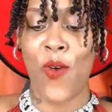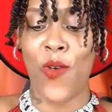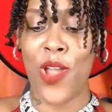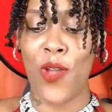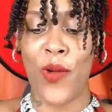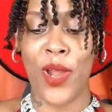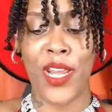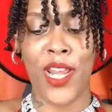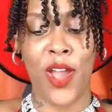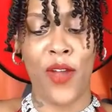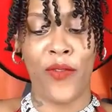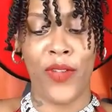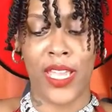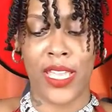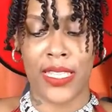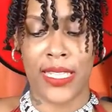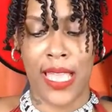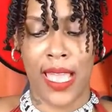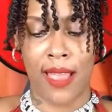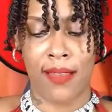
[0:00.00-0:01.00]
We went over
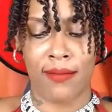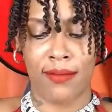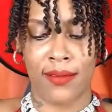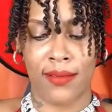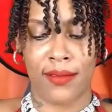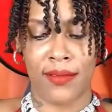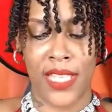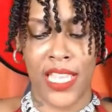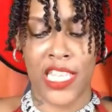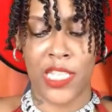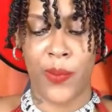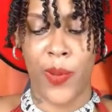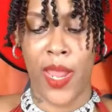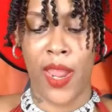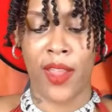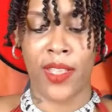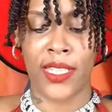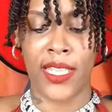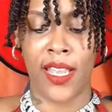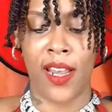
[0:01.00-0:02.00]
his house. His
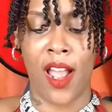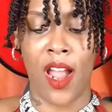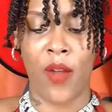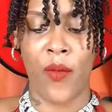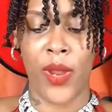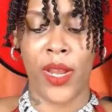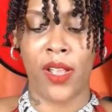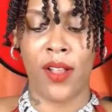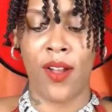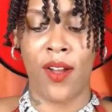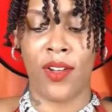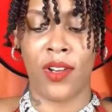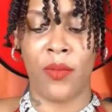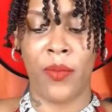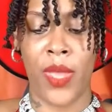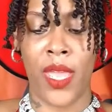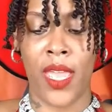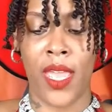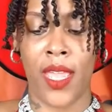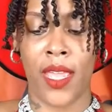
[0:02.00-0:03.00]
parents had already gone to
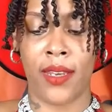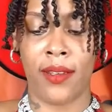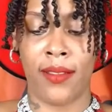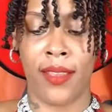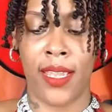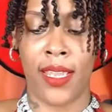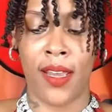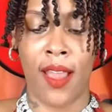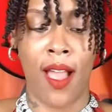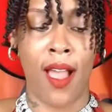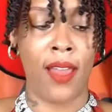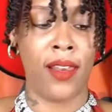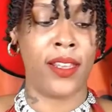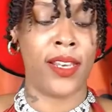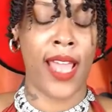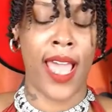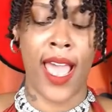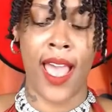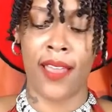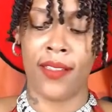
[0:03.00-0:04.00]
bed, and all
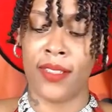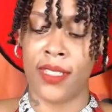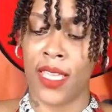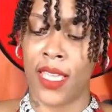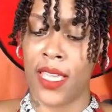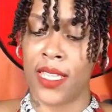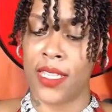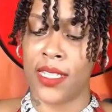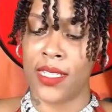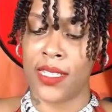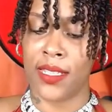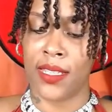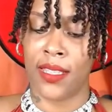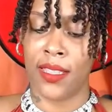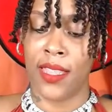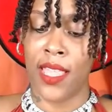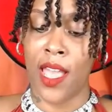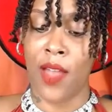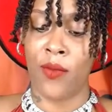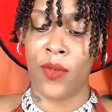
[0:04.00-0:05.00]
of the house guests
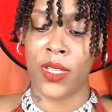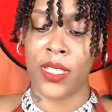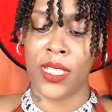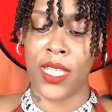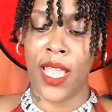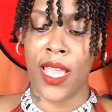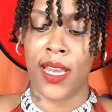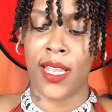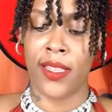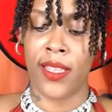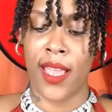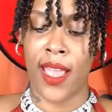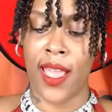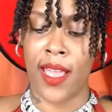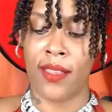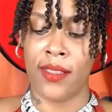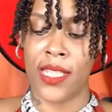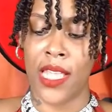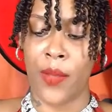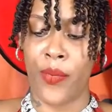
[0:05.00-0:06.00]
that were staying at their
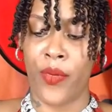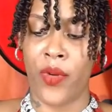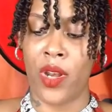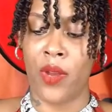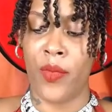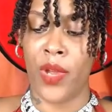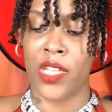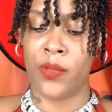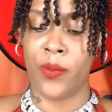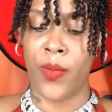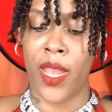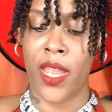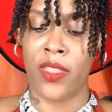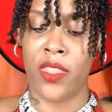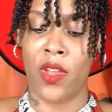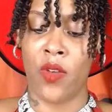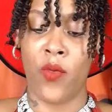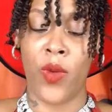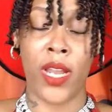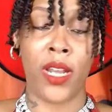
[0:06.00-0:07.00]
house had pretty much
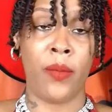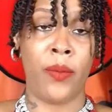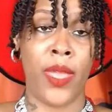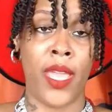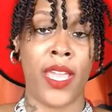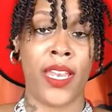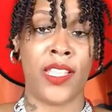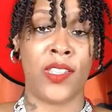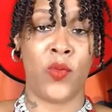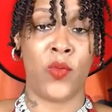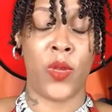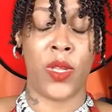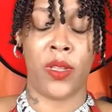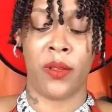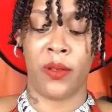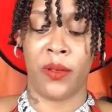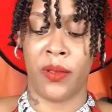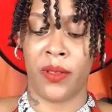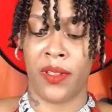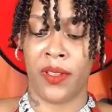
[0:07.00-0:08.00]
made their way to bed as
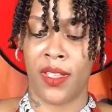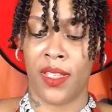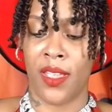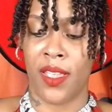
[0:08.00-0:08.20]
well.